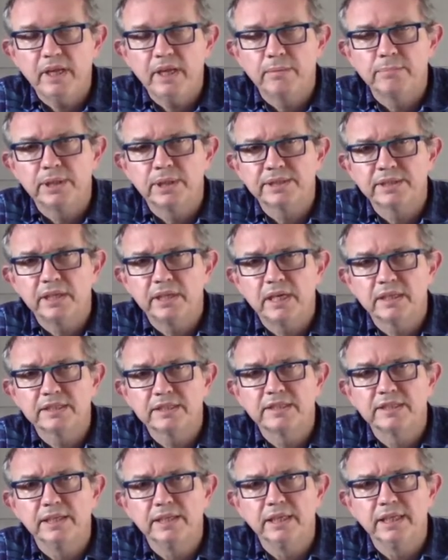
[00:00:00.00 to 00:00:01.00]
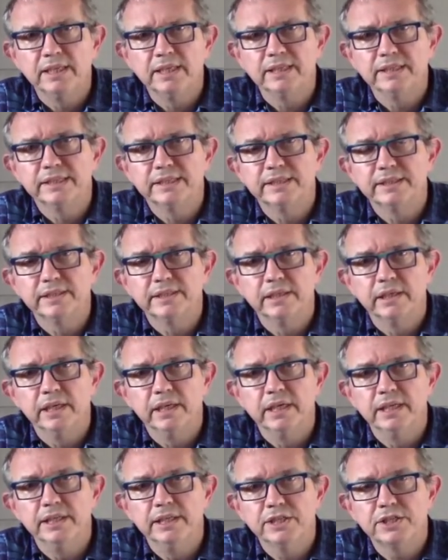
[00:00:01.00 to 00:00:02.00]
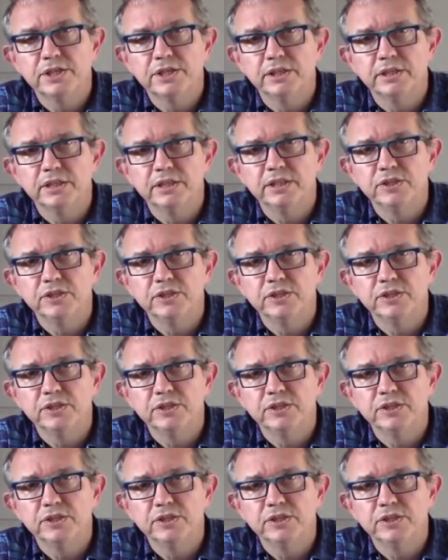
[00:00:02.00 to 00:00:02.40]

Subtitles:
But the latest addition